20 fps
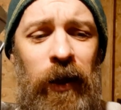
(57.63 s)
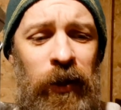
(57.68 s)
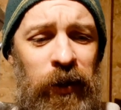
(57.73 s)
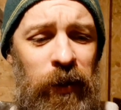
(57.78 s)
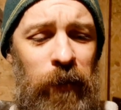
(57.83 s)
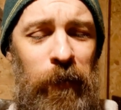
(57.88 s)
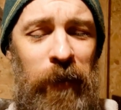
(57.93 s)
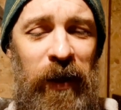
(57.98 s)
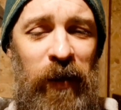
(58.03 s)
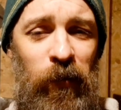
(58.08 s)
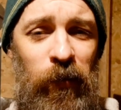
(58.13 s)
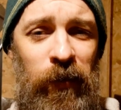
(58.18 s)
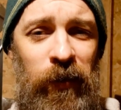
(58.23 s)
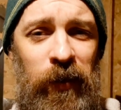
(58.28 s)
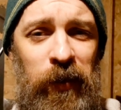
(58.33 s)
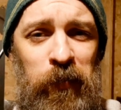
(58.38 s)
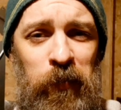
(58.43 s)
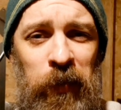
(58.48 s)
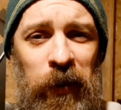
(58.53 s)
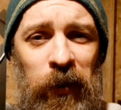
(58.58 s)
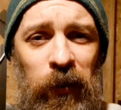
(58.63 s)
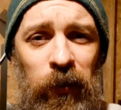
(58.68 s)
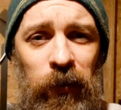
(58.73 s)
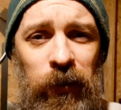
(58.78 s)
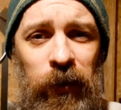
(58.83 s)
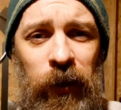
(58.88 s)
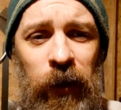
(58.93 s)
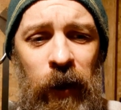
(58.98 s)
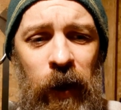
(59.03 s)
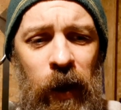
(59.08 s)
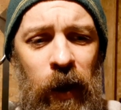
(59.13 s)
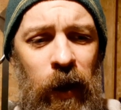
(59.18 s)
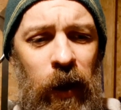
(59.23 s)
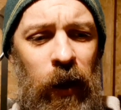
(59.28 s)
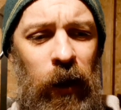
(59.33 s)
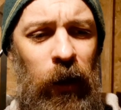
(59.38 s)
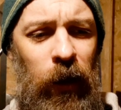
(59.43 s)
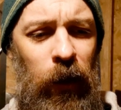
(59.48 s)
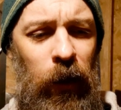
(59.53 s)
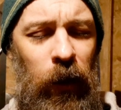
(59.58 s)
the minute with this build.
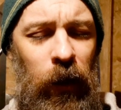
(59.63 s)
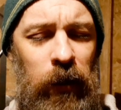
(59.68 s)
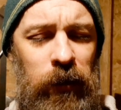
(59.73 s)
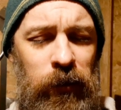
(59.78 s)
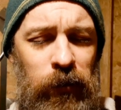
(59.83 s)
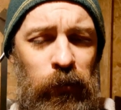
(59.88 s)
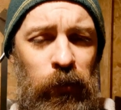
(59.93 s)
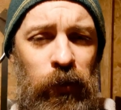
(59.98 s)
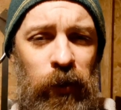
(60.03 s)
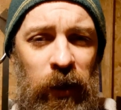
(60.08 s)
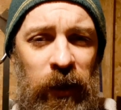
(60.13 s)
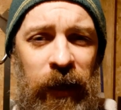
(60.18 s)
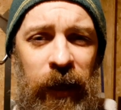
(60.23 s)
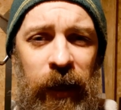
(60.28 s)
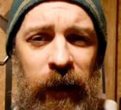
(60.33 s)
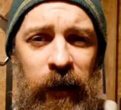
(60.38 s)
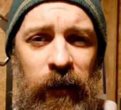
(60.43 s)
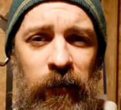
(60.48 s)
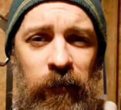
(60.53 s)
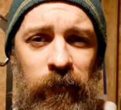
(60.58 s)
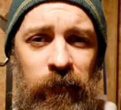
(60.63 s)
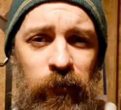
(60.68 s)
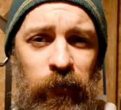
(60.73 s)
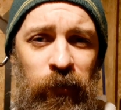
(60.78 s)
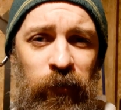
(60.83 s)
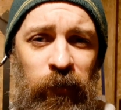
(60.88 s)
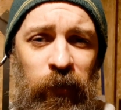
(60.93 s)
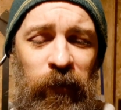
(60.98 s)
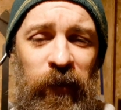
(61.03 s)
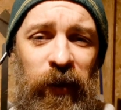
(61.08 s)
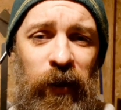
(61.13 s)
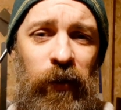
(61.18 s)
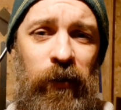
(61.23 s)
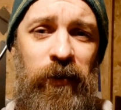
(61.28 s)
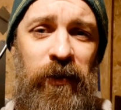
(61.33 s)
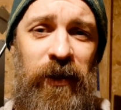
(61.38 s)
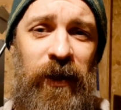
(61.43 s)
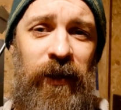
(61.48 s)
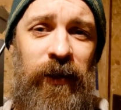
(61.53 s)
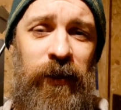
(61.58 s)
As you would again with the video on
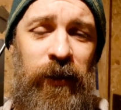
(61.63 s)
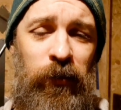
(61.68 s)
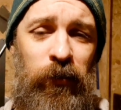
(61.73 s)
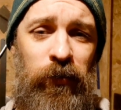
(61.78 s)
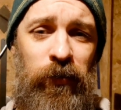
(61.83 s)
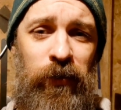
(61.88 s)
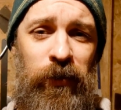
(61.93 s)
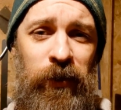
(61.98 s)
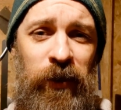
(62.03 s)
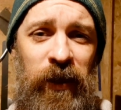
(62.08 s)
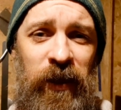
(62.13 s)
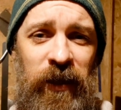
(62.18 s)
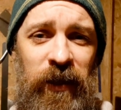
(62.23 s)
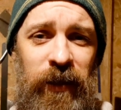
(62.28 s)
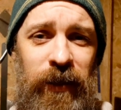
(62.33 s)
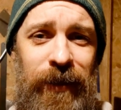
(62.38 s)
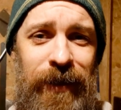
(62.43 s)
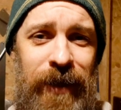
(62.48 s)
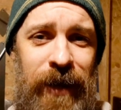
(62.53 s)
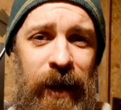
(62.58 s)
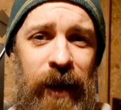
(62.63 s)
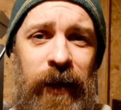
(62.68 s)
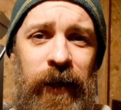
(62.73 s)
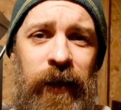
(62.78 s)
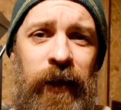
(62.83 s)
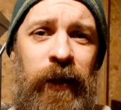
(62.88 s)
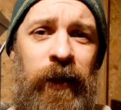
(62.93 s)
Saturday, we've seen the neck